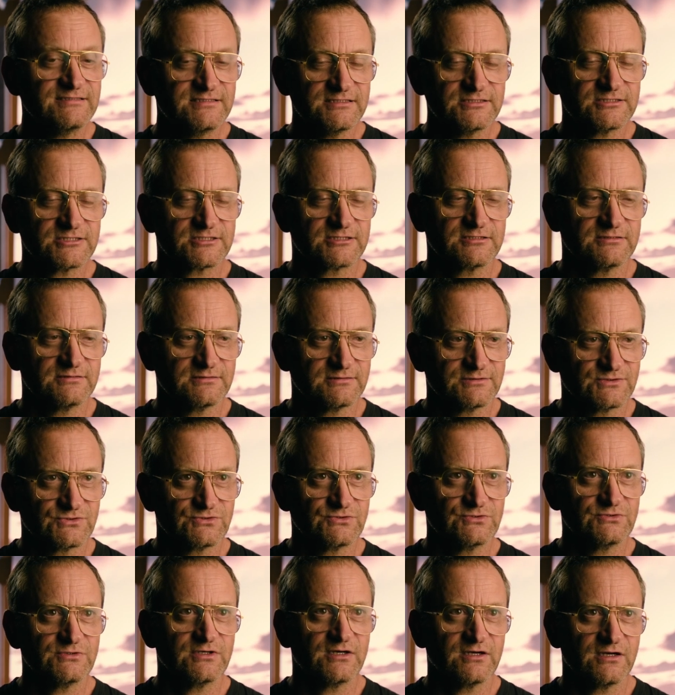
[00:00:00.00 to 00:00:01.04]
addition
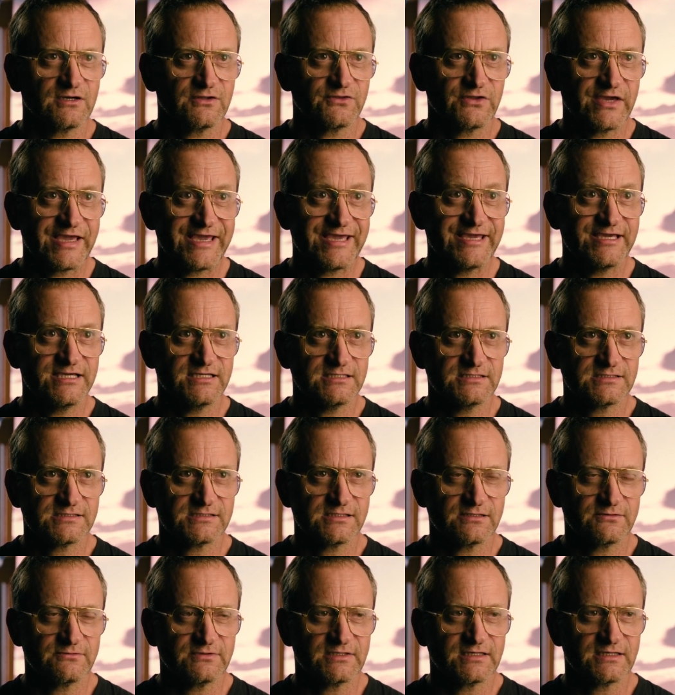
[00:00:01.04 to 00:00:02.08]
to uh, the
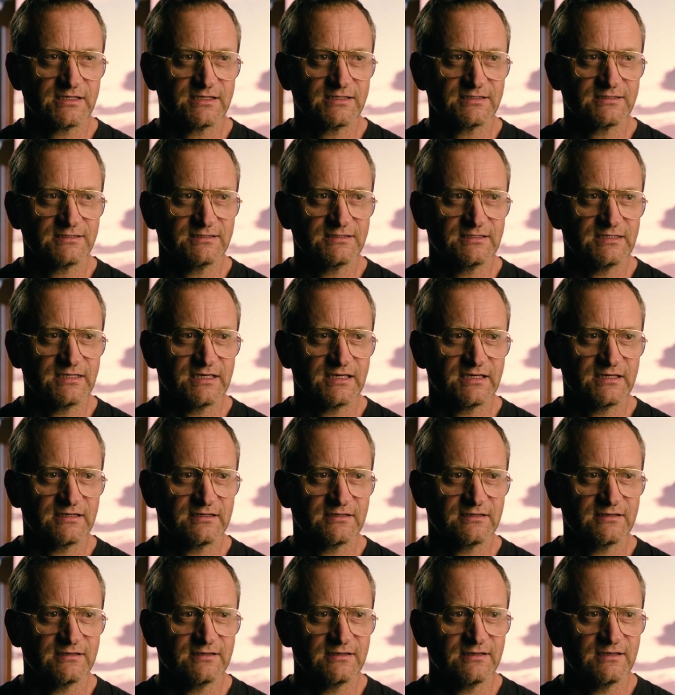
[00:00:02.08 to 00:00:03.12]
haze that we had in the
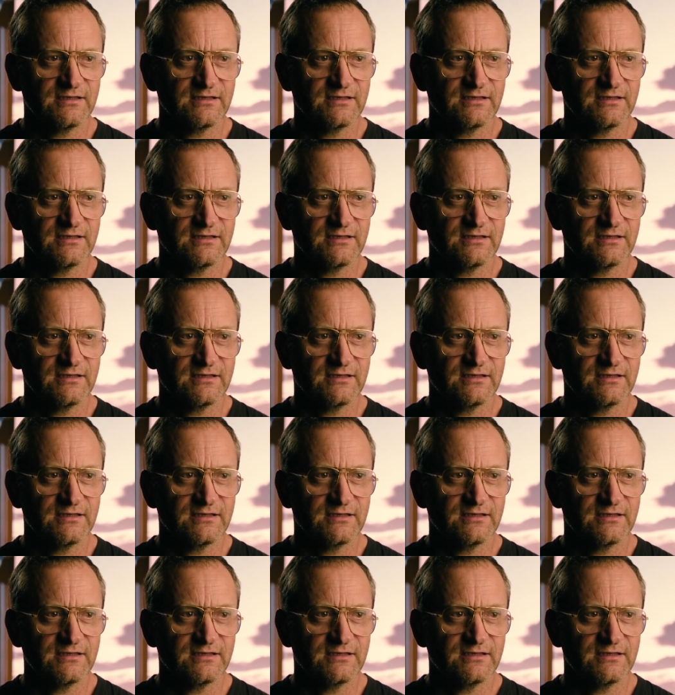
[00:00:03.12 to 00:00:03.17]
air